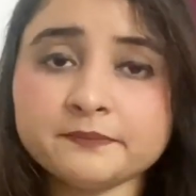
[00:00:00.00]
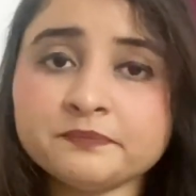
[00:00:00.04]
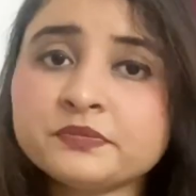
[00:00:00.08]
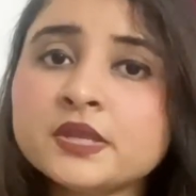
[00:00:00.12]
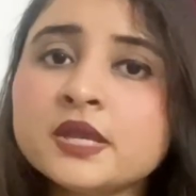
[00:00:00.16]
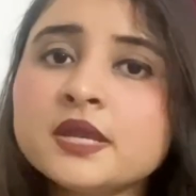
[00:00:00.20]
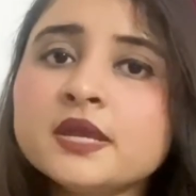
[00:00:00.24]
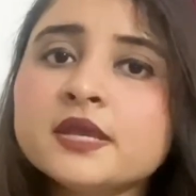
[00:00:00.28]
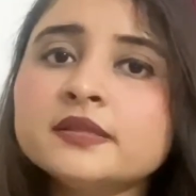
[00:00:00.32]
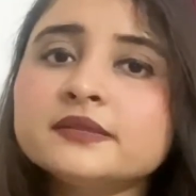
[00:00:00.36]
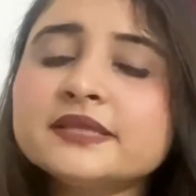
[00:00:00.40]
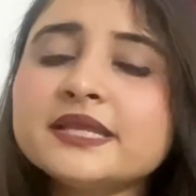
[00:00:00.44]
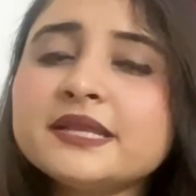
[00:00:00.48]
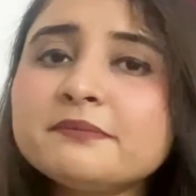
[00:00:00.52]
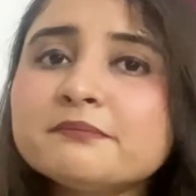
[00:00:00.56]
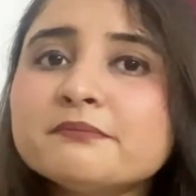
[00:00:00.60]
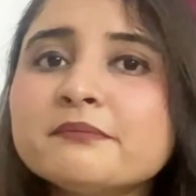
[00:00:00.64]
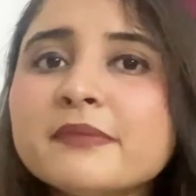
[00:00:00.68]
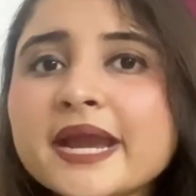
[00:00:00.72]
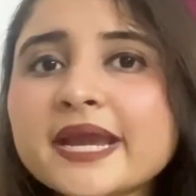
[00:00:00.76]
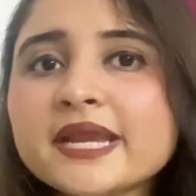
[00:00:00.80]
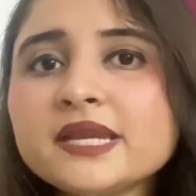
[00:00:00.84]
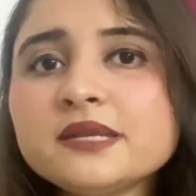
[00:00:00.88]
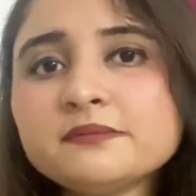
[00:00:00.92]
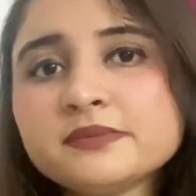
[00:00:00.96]
There might
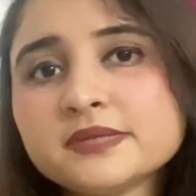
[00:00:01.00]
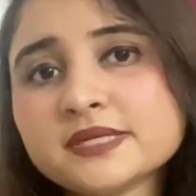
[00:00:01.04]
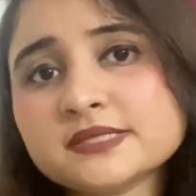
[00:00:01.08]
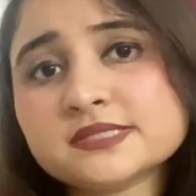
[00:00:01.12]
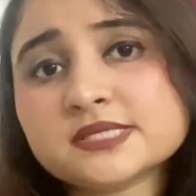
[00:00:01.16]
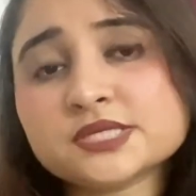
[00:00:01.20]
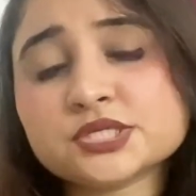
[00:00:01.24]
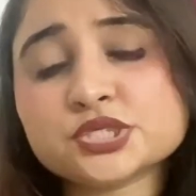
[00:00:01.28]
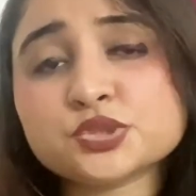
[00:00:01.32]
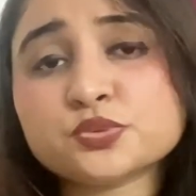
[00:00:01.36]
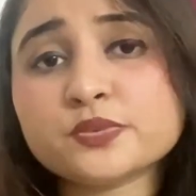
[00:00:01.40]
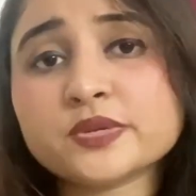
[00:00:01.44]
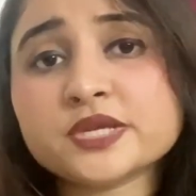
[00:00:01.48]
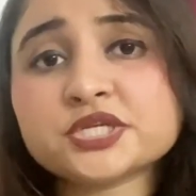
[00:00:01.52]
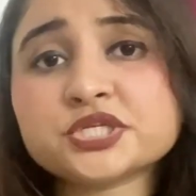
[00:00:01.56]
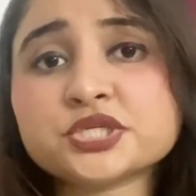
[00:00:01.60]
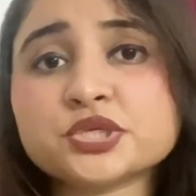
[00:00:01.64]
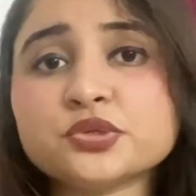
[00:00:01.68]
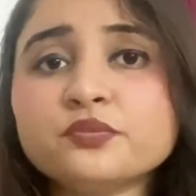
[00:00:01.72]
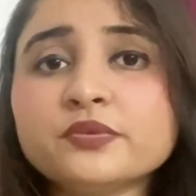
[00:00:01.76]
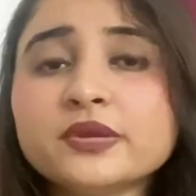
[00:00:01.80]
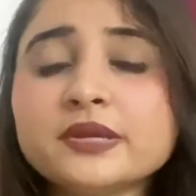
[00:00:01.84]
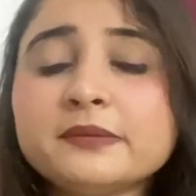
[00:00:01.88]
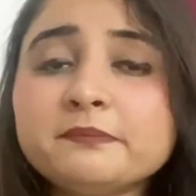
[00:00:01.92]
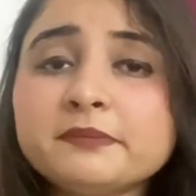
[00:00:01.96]
be a situation where
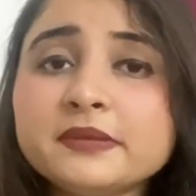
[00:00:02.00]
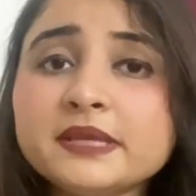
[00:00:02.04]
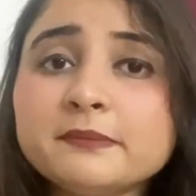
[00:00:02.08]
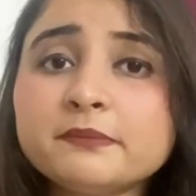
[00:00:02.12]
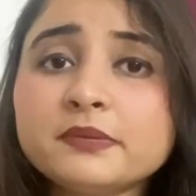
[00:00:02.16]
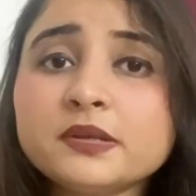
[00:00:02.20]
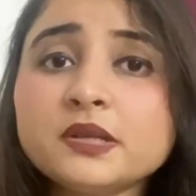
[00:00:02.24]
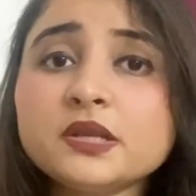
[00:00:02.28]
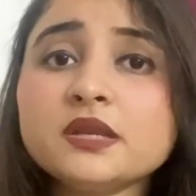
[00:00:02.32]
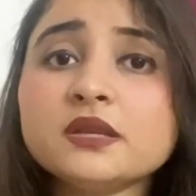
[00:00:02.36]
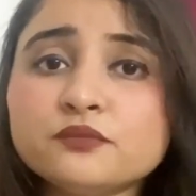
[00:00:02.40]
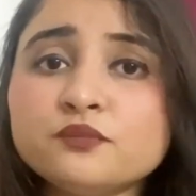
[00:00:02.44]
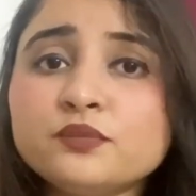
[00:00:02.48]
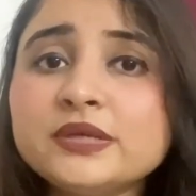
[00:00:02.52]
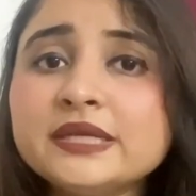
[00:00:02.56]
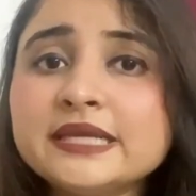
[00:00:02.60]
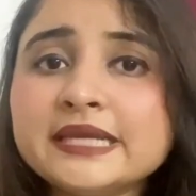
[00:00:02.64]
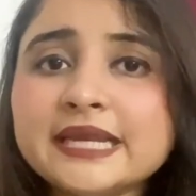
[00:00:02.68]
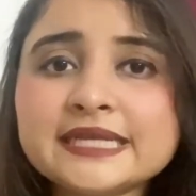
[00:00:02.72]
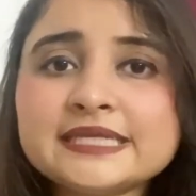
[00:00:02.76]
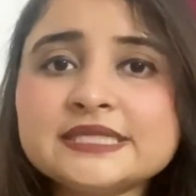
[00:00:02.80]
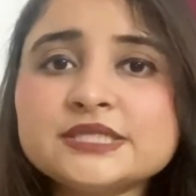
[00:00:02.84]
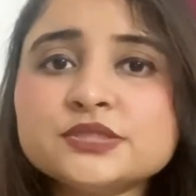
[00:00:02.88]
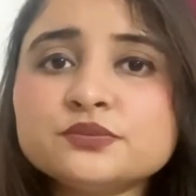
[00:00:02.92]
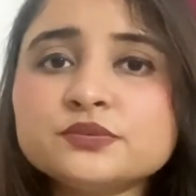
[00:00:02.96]
people will let
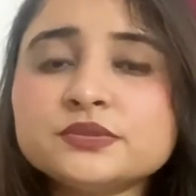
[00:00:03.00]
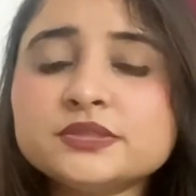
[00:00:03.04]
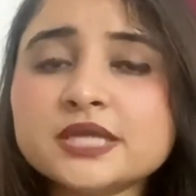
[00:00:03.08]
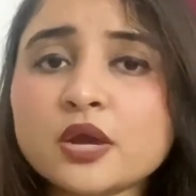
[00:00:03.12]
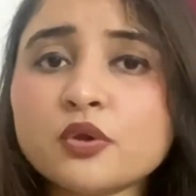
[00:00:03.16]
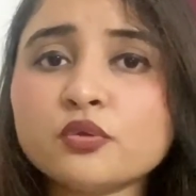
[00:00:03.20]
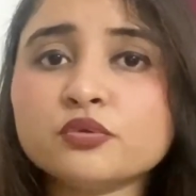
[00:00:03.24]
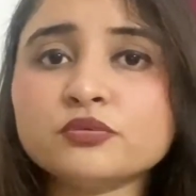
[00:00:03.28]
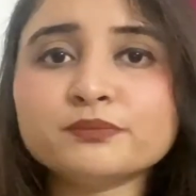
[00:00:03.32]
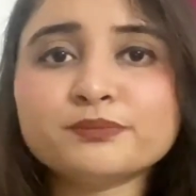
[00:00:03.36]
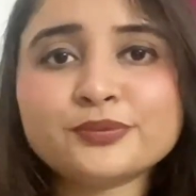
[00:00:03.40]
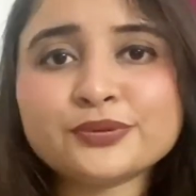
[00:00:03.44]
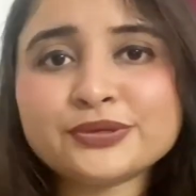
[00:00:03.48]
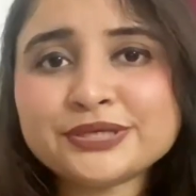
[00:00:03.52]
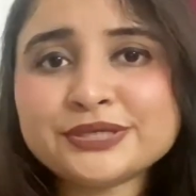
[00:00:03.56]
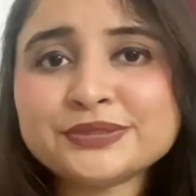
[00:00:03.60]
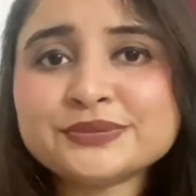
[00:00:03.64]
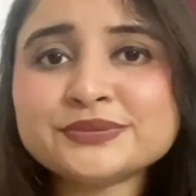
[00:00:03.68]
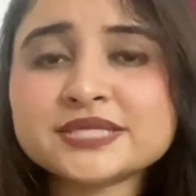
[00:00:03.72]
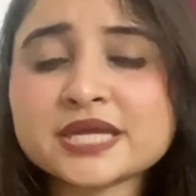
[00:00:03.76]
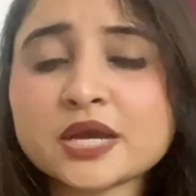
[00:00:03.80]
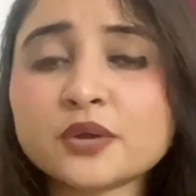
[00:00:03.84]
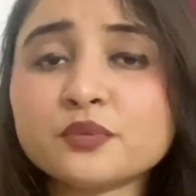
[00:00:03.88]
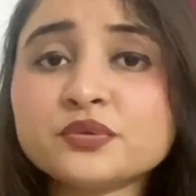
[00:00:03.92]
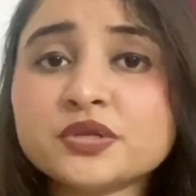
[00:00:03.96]
you down, pull you
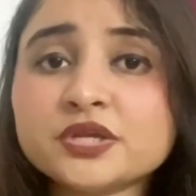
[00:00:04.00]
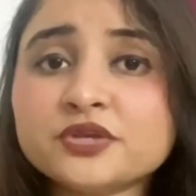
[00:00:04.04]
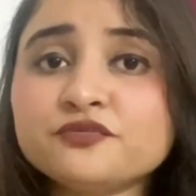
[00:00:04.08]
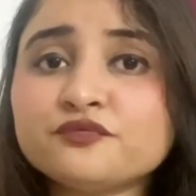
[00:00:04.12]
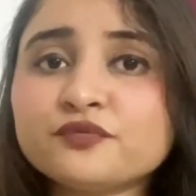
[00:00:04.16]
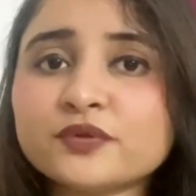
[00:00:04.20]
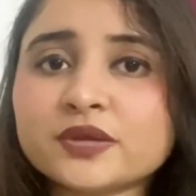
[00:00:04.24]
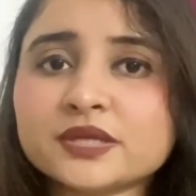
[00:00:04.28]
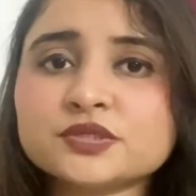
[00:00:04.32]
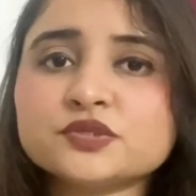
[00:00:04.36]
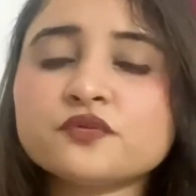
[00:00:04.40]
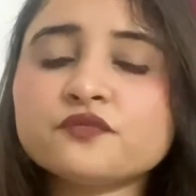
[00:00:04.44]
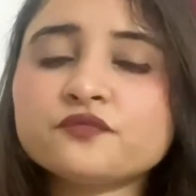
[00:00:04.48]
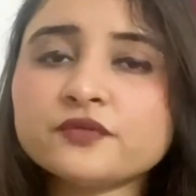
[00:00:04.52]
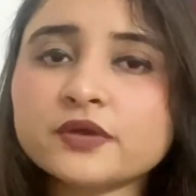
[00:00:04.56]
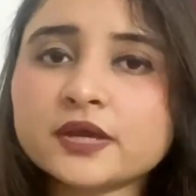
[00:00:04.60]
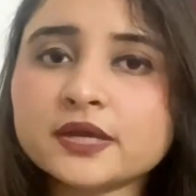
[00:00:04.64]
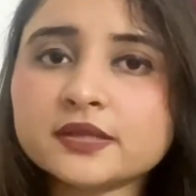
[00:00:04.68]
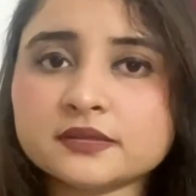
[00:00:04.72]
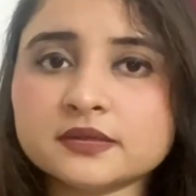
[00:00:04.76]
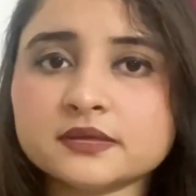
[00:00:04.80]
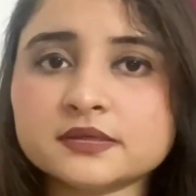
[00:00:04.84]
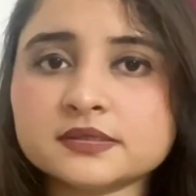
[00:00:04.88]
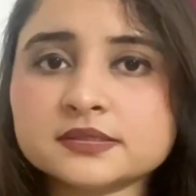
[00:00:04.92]
down in front of others.